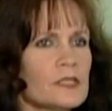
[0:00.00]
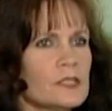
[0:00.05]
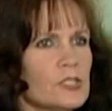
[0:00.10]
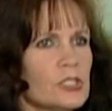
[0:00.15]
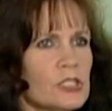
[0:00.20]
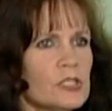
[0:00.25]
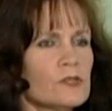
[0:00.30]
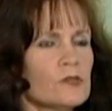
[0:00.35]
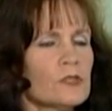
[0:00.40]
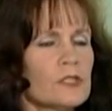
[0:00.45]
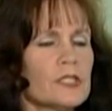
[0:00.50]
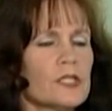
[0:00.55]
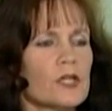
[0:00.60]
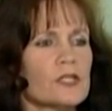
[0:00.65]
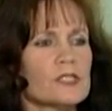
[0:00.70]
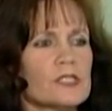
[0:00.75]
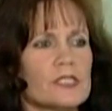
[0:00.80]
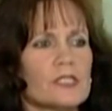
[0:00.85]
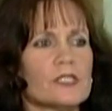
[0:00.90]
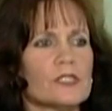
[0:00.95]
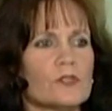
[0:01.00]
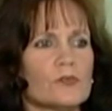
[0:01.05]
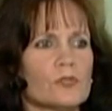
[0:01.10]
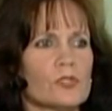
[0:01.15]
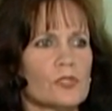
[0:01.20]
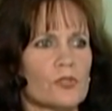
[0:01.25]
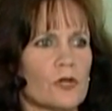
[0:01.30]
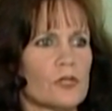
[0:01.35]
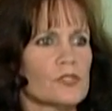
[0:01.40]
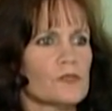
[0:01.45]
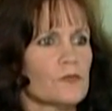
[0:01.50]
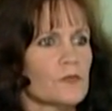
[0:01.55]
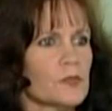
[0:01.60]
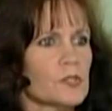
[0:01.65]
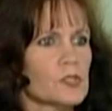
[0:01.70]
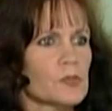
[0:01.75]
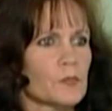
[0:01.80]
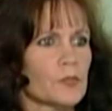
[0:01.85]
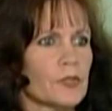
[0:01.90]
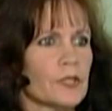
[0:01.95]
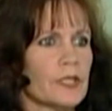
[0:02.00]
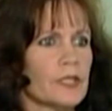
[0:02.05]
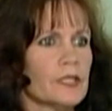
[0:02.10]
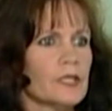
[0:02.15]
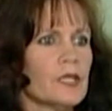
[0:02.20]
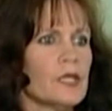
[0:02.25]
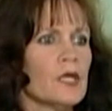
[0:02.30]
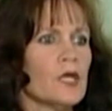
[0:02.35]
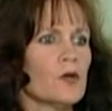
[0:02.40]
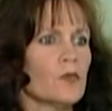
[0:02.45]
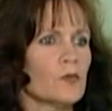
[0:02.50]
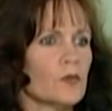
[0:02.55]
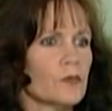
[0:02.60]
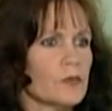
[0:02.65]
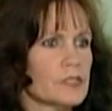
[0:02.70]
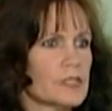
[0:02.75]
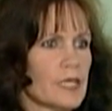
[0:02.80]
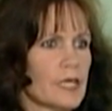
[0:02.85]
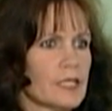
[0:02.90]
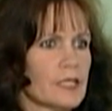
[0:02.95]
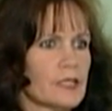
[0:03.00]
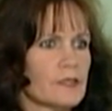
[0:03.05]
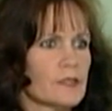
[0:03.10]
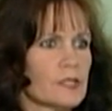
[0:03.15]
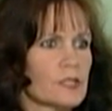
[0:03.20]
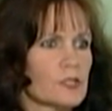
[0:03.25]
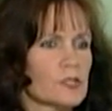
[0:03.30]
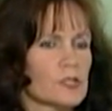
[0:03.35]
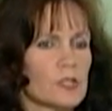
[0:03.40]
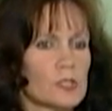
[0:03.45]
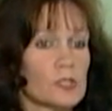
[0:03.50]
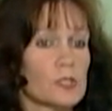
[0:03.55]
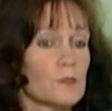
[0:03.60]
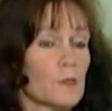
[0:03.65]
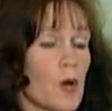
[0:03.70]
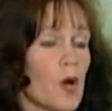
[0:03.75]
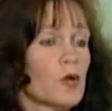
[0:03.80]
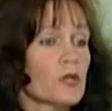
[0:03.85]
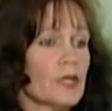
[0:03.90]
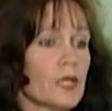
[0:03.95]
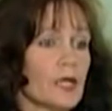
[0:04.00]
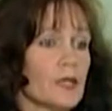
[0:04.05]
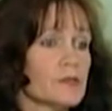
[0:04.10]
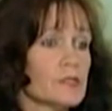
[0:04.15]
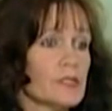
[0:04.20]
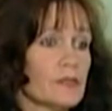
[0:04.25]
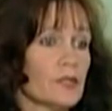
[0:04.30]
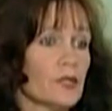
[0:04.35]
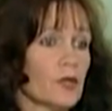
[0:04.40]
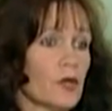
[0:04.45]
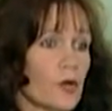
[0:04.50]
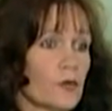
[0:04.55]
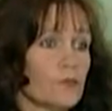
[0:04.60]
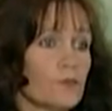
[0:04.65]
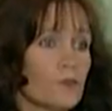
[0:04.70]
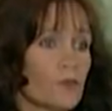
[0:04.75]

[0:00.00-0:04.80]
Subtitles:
Generally, our season starts from the spring, where we take in the small cubs in their own